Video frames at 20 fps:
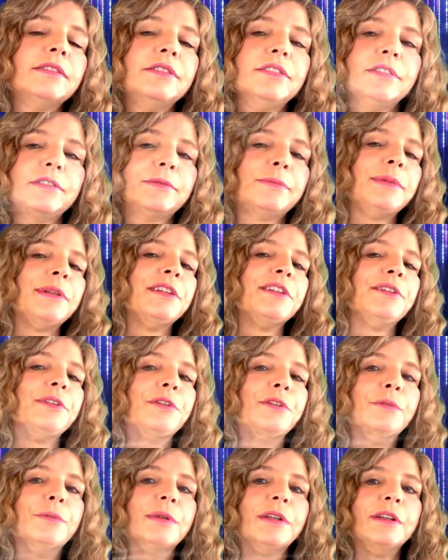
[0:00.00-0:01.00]
and just be a
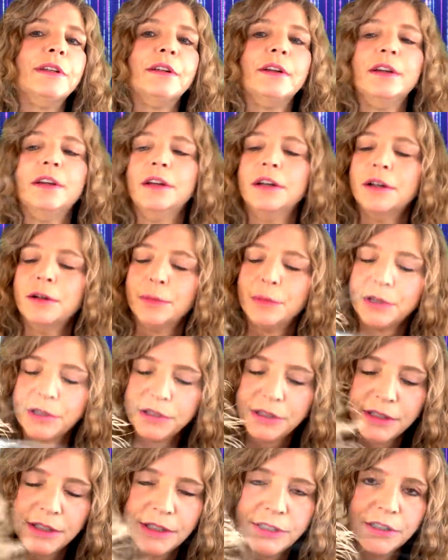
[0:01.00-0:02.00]
human.
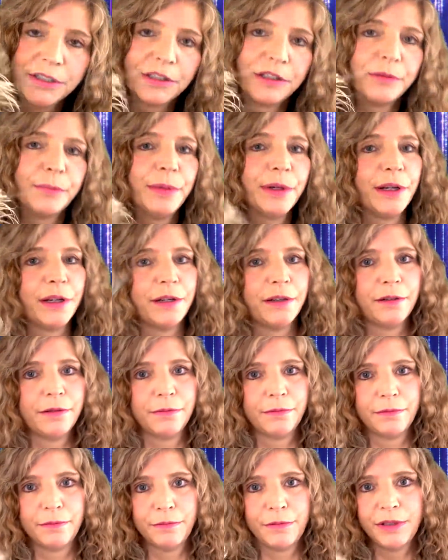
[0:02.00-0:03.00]
Participate
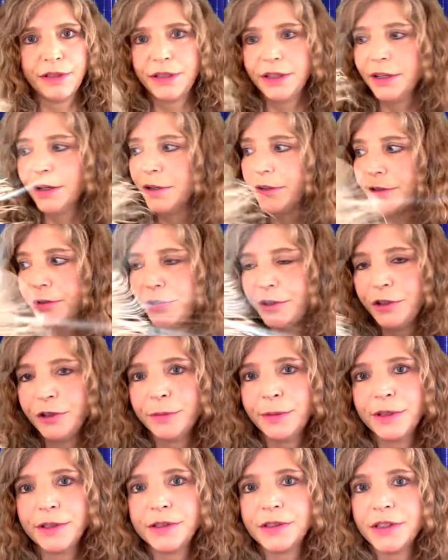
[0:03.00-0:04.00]
with the other
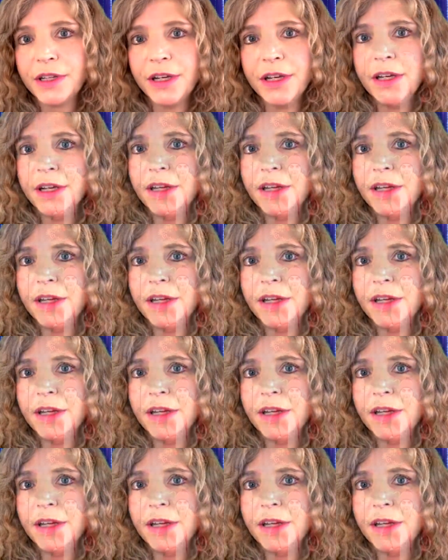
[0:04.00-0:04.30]
humans